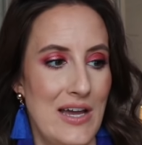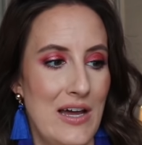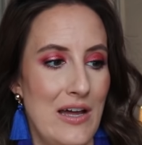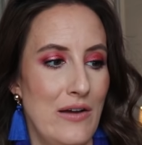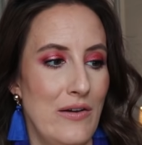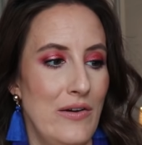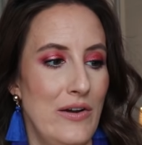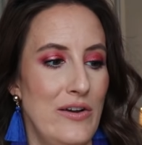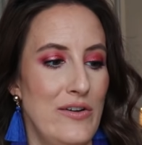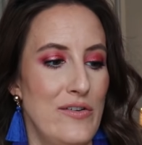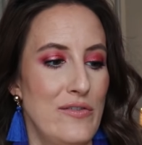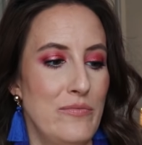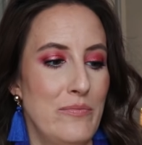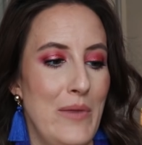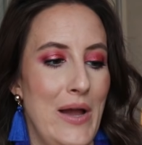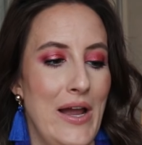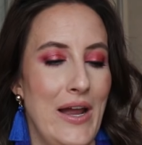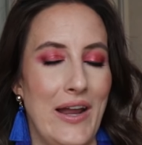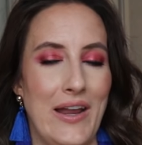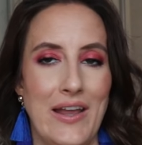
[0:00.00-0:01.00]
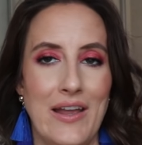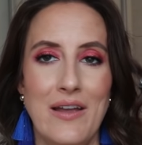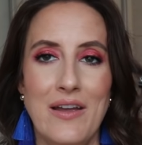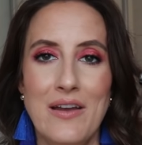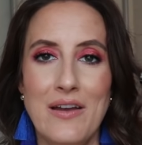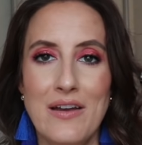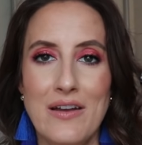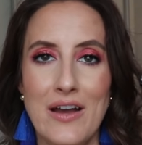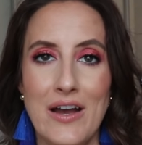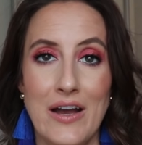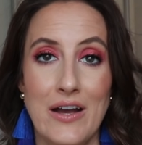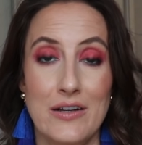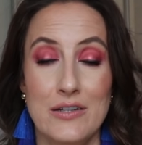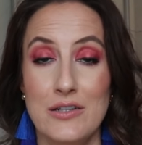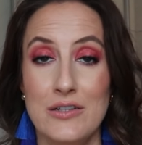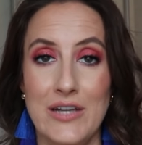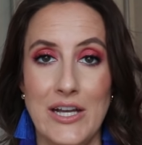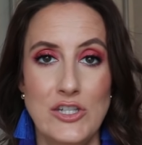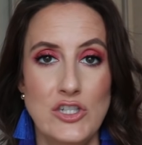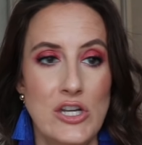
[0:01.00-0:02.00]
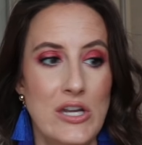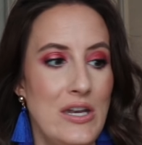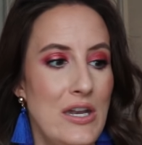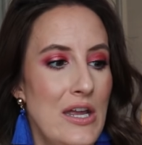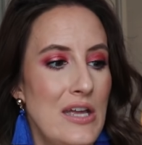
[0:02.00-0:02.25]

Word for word: out of my uh, collection.